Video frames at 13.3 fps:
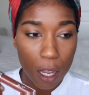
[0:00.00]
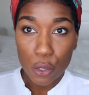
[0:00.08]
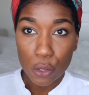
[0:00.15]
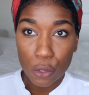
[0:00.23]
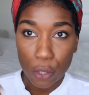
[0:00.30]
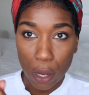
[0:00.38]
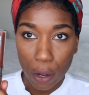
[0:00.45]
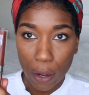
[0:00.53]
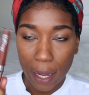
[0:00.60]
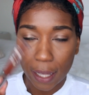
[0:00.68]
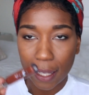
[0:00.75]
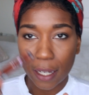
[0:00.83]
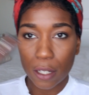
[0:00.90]
So
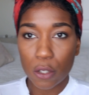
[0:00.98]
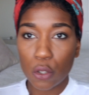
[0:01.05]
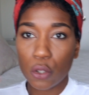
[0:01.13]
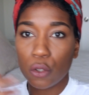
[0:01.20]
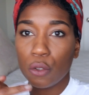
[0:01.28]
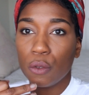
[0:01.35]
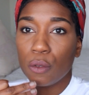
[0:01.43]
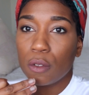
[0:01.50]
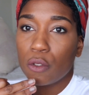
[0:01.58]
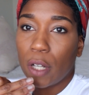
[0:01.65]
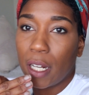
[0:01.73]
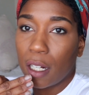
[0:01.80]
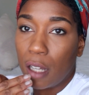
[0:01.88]
I like to
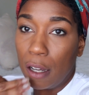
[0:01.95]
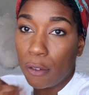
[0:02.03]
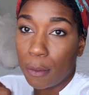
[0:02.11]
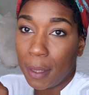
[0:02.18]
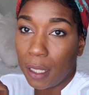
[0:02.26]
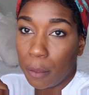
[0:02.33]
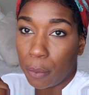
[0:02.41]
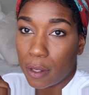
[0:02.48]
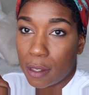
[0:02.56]
try to cover my lip with